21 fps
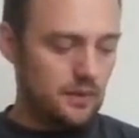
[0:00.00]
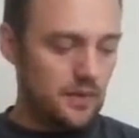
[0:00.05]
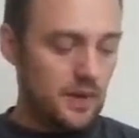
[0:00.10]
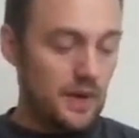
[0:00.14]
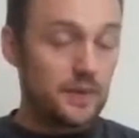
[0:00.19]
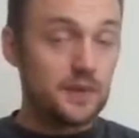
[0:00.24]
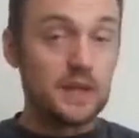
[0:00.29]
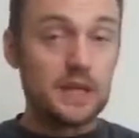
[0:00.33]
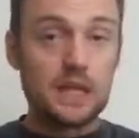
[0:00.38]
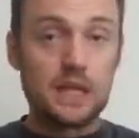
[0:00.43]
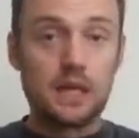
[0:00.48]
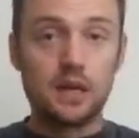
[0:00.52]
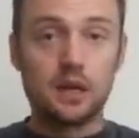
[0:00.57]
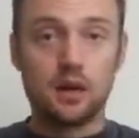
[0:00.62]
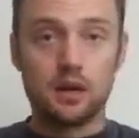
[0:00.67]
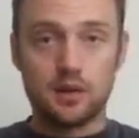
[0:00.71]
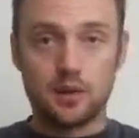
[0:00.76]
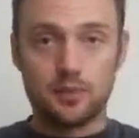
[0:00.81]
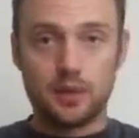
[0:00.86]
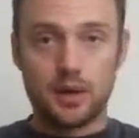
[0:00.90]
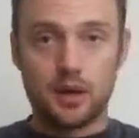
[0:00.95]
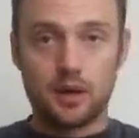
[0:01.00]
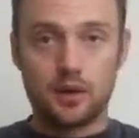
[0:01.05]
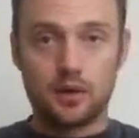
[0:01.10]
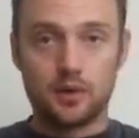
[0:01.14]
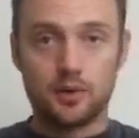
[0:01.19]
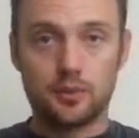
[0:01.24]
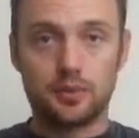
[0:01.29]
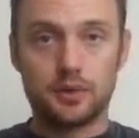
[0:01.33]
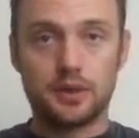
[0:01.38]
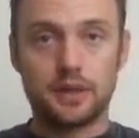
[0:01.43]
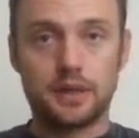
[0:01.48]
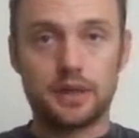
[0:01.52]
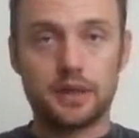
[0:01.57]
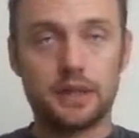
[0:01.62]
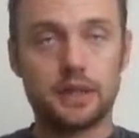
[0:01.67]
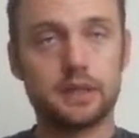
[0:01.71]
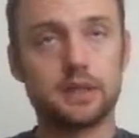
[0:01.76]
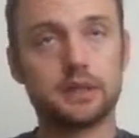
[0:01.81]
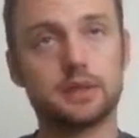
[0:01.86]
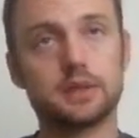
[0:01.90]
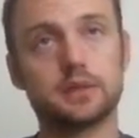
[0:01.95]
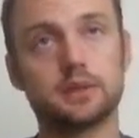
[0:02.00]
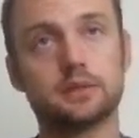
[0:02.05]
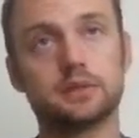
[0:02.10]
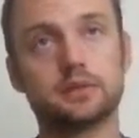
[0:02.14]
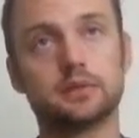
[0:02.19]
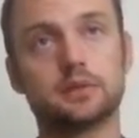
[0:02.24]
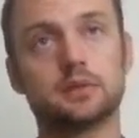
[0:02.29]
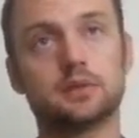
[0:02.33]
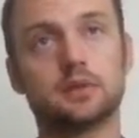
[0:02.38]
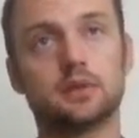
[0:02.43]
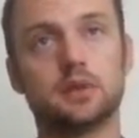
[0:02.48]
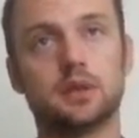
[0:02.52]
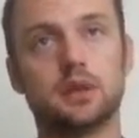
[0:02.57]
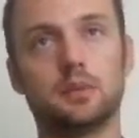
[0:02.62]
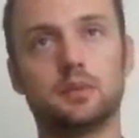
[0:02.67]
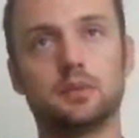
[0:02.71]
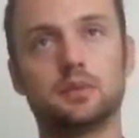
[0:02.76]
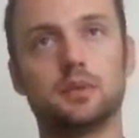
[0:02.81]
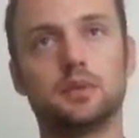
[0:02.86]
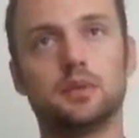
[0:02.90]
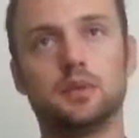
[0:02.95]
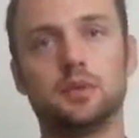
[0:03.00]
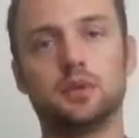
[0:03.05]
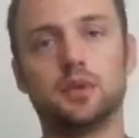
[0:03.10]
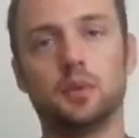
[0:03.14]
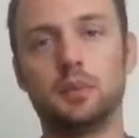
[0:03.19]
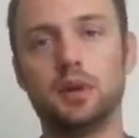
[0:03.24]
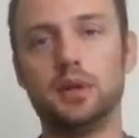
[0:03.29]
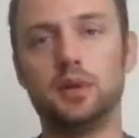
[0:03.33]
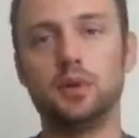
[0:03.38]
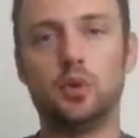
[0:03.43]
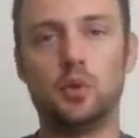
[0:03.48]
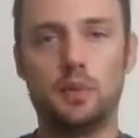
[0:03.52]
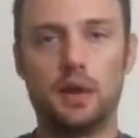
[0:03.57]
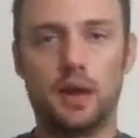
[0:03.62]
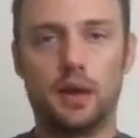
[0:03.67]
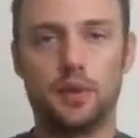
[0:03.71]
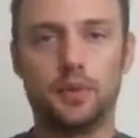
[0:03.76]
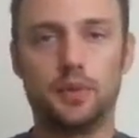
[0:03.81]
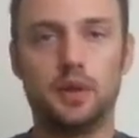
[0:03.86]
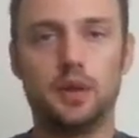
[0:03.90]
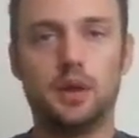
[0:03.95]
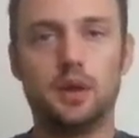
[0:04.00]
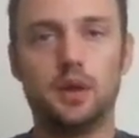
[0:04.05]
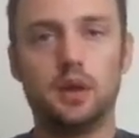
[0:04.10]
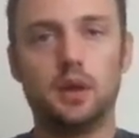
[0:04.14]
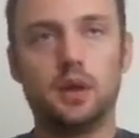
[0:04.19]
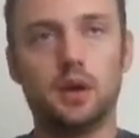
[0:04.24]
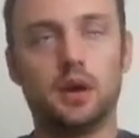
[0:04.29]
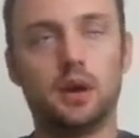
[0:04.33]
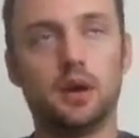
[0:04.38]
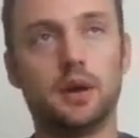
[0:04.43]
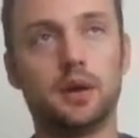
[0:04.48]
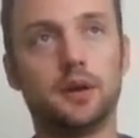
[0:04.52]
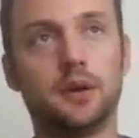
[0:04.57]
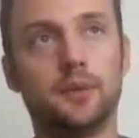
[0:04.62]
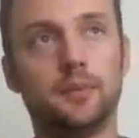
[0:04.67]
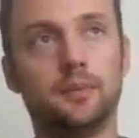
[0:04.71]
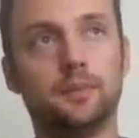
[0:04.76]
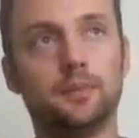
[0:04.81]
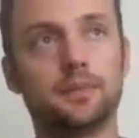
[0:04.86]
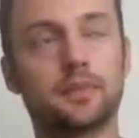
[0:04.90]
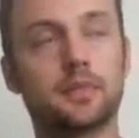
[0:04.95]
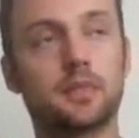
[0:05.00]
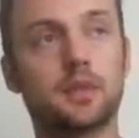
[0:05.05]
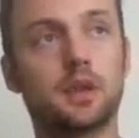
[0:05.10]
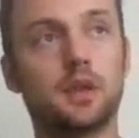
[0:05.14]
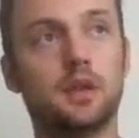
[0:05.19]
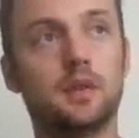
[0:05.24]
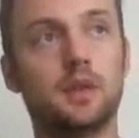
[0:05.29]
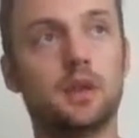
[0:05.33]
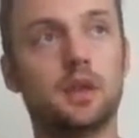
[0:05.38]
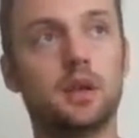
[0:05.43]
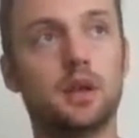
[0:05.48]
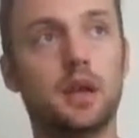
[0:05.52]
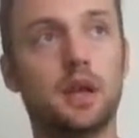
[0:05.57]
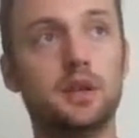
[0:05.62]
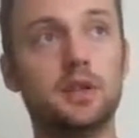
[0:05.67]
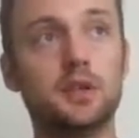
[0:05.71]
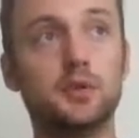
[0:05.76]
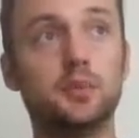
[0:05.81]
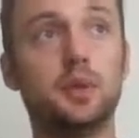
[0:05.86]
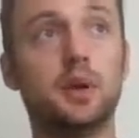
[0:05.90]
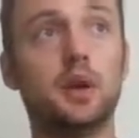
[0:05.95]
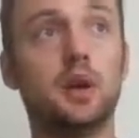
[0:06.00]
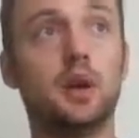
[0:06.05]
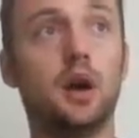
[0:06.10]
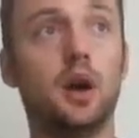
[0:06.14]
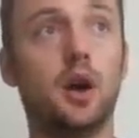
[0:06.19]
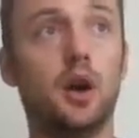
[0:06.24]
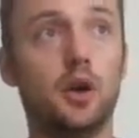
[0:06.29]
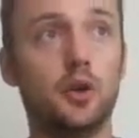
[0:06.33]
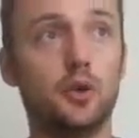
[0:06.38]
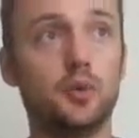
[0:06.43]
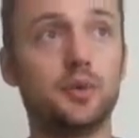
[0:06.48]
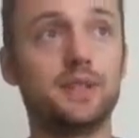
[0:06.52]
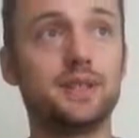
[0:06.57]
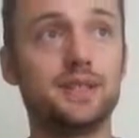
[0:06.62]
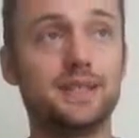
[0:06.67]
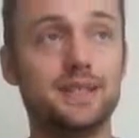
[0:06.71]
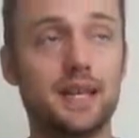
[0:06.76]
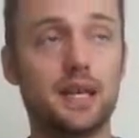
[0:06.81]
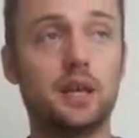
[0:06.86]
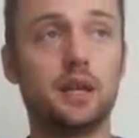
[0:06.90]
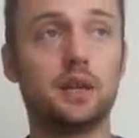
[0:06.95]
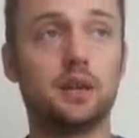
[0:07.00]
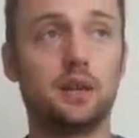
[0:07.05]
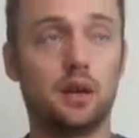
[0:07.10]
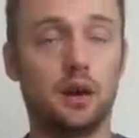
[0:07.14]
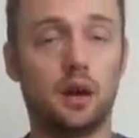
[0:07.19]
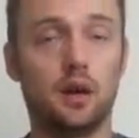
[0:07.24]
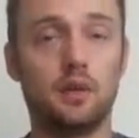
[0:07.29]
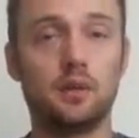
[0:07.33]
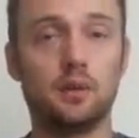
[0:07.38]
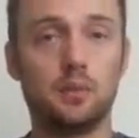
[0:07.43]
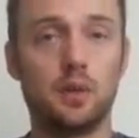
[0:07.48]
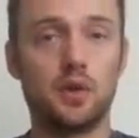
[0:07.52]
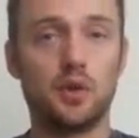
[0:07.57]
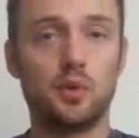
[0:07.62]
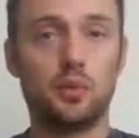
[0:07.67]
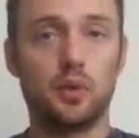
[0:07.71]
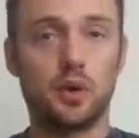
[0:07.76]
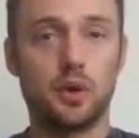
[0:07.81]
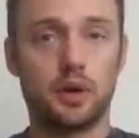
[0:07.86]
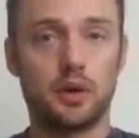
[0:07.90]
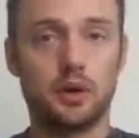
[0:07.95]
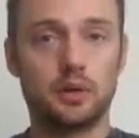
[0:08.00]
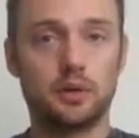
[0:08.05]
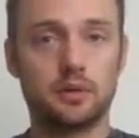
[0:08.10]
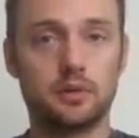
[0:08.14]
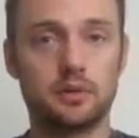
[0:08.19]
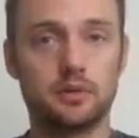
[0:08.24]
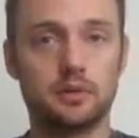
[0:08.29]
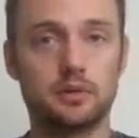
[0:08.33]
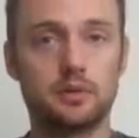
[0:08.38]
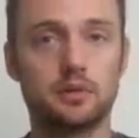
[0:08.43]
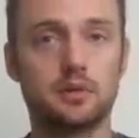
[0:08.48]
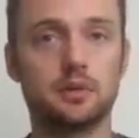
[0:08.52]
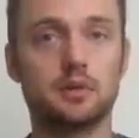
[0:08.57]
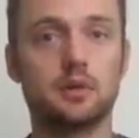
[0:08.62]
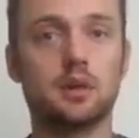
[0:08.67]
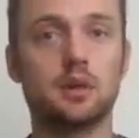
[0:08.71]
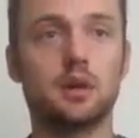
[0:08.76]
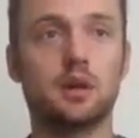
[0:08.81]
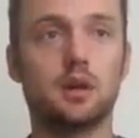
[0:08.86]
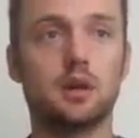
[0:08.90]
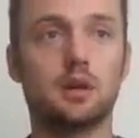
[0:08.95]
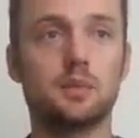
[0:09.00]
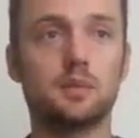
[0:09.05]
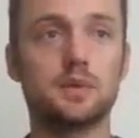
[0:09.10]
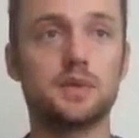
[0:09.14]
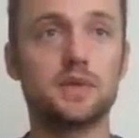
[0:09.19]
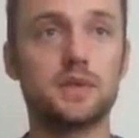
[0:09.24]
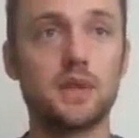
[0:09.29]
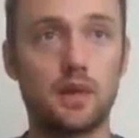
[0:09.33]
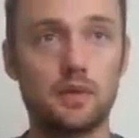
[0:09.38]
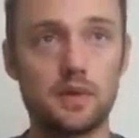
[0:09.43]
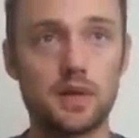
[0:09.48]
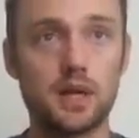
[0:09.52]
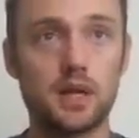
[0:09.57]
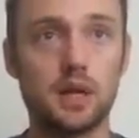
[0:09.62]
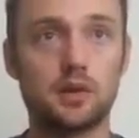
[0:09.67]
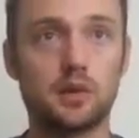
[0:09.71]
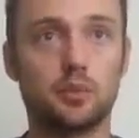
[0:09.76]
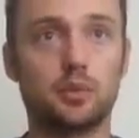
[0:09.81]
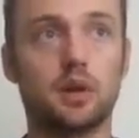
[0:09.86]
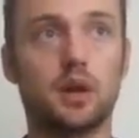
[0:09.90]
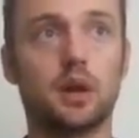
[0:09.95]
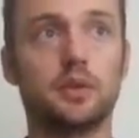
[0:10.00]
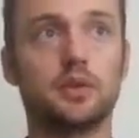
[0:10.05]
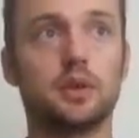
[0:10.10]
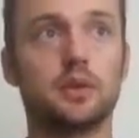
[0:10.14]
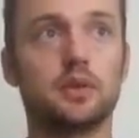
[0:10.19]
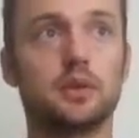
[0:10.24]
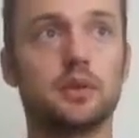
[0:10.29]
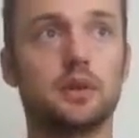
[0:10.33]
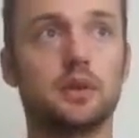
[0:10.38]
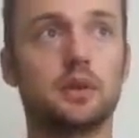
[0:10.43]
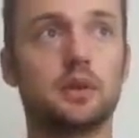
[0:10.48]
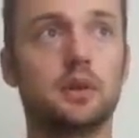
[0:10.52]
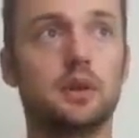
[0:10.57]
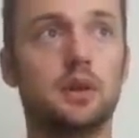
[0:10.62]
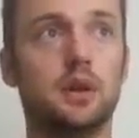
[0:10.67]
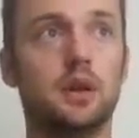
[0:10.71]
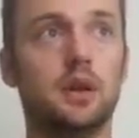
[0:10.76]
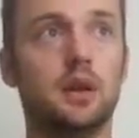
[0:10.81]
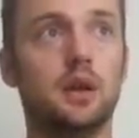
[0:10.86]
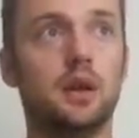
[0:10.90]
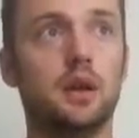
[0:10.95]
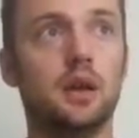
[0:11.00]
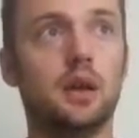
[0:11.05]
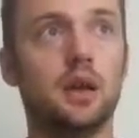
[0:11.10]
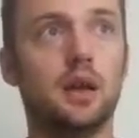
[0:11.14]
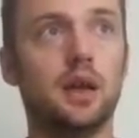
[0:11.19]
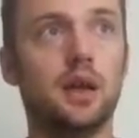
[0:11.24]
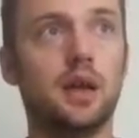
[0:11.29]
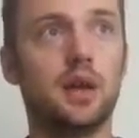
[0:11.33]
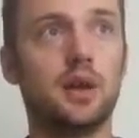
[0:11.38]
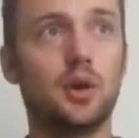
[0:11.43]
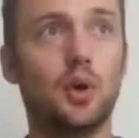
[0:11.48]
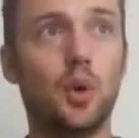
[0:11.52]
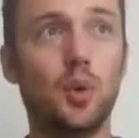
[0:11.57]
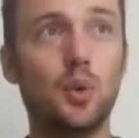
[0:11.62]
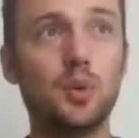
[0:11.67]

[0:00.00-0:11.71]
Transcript: 50 on the power supply. Somebody do the math. And then I did spend 110 on the motherboard. 70 on the processor, and